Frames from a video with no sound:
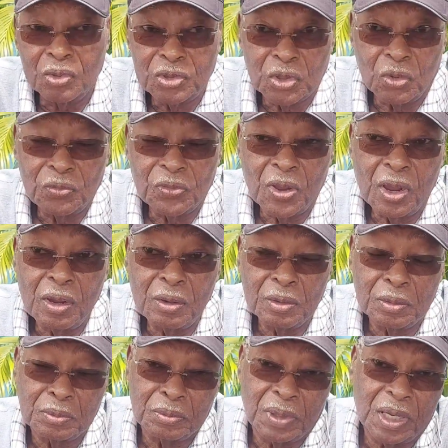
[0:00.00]
So far
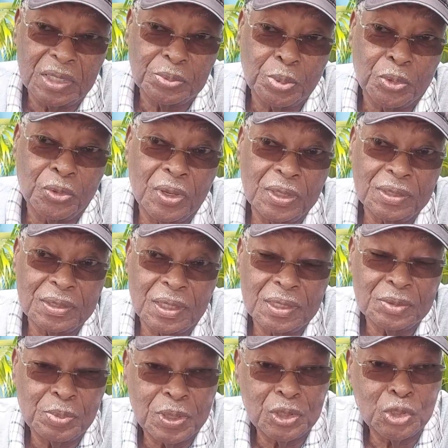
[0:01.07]
my experience
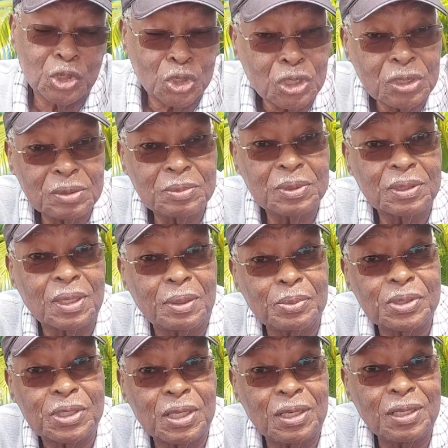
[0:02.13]
has been good.
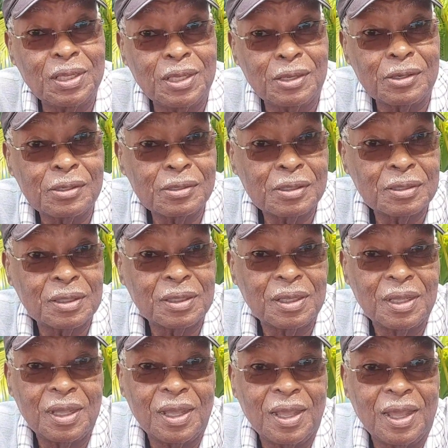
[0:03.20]
I'm still here
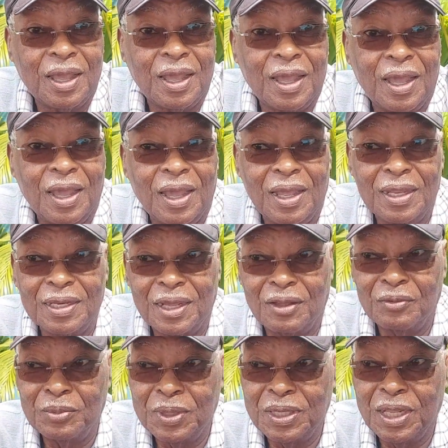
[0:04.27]
and
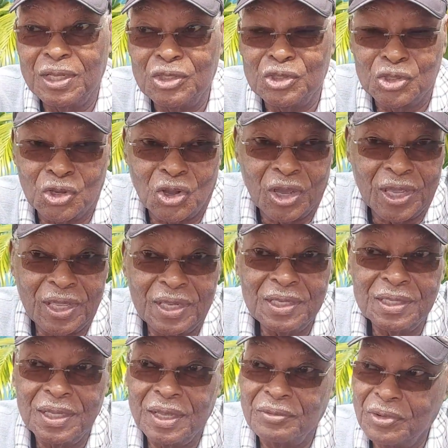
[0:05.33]
I've been
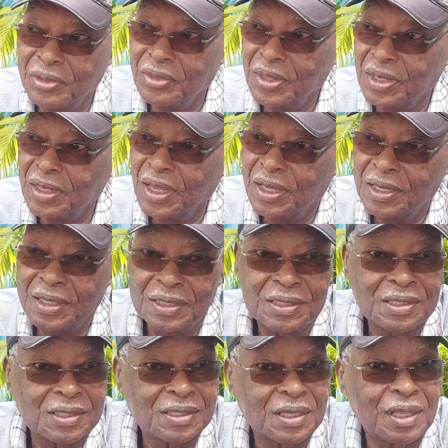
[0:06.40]
enjoying everything that
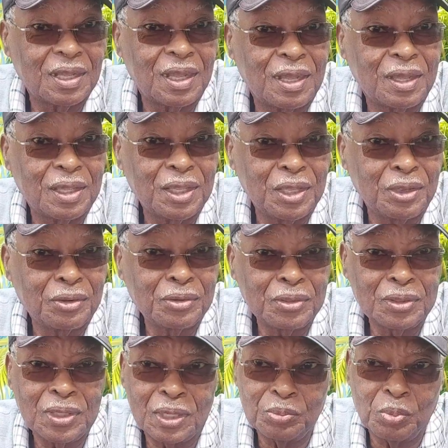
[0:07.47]
is here.
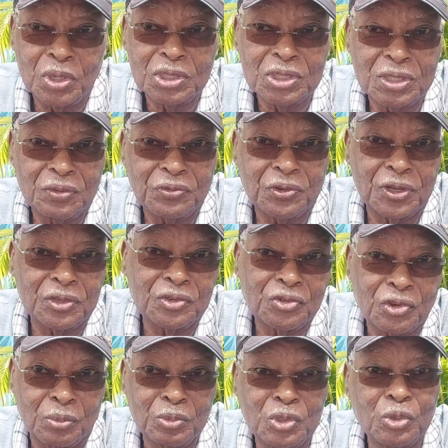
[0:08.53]
It's not much different
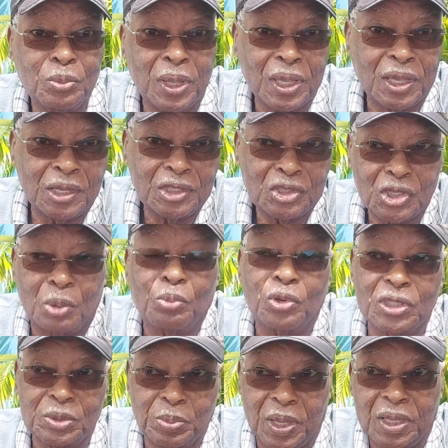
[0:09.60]
from Jamaica in some
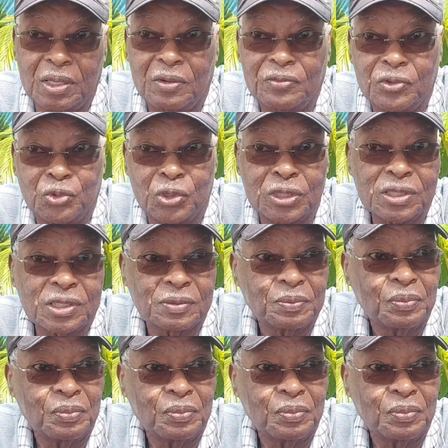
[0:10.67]
respect, of course.